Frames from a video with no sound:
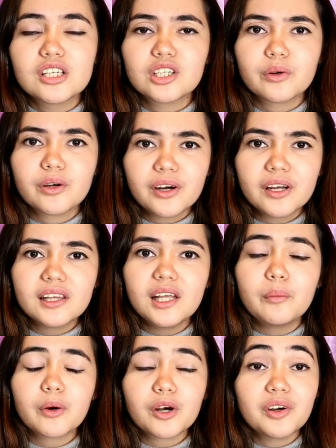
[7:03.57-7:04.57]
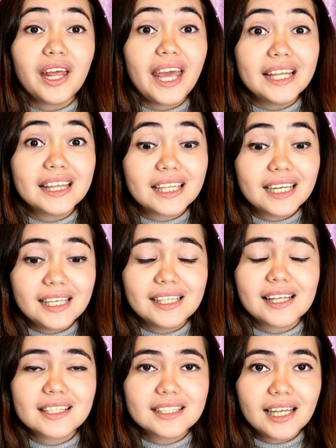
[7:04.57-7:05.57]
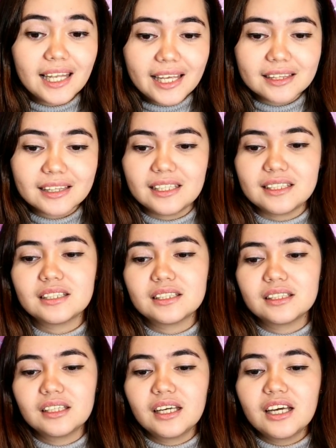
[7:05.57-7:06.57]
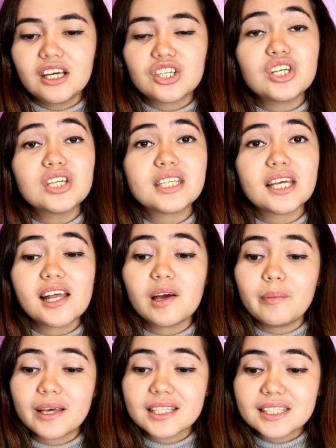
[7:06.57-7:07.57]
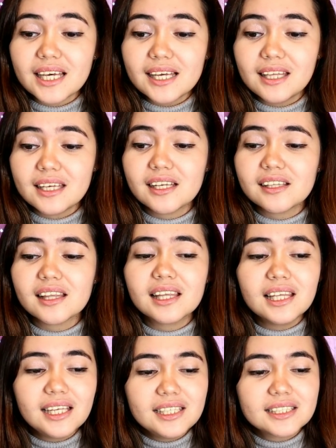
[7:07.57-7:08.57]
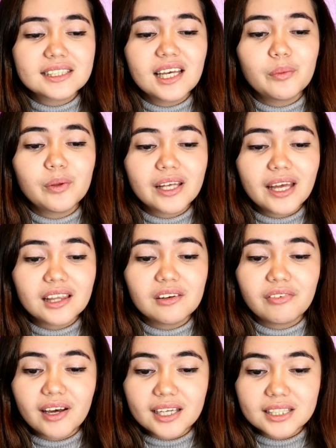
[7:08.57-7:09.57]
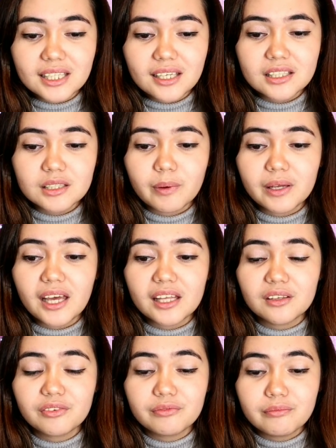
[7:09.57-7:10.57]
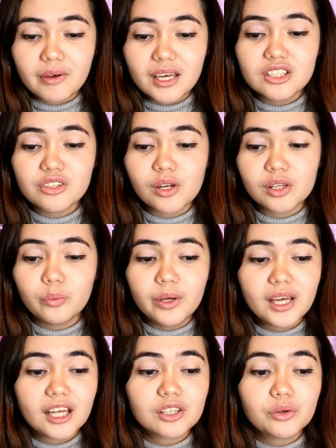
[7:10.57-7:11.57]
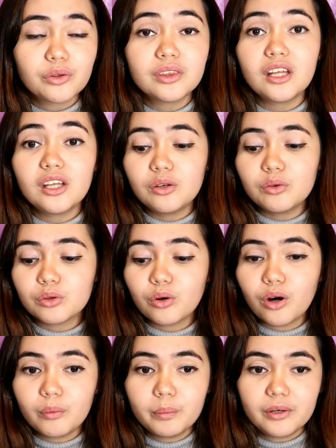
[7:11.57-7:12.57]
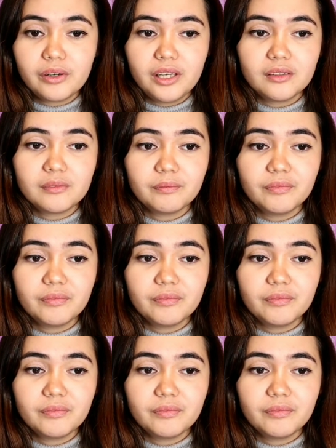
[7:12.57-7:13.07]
So currently we're on A3. That's the latest. She said, I'm excited that at least they will get the vaccines by the end of May so that we can continue to operate.